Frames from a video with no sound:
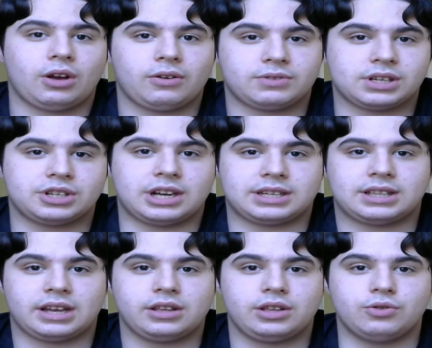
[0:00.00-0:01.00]
suggest
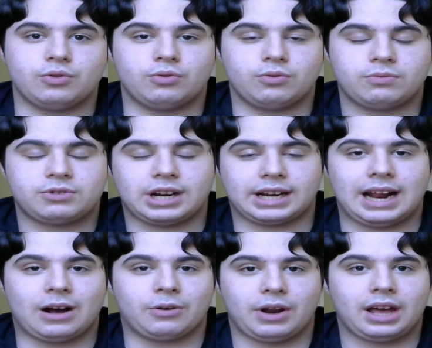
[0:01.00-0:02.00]
that you check it
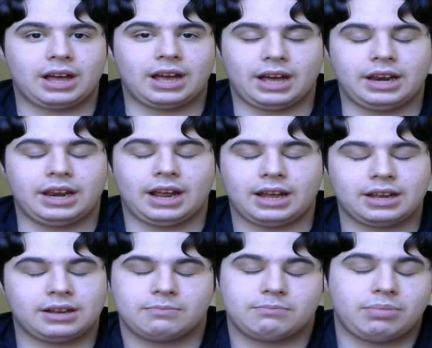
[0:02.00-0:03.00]
out and
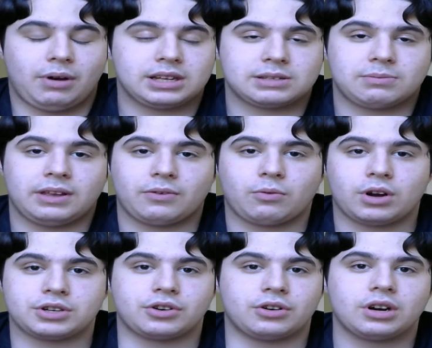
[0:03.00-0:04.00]
possibly even
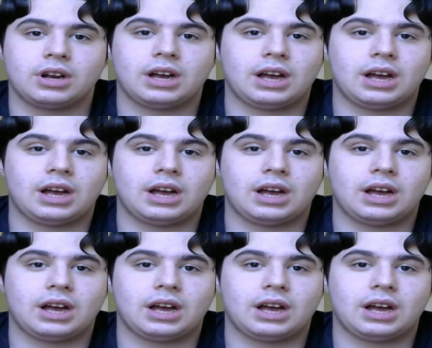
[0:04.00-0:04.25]
watch her.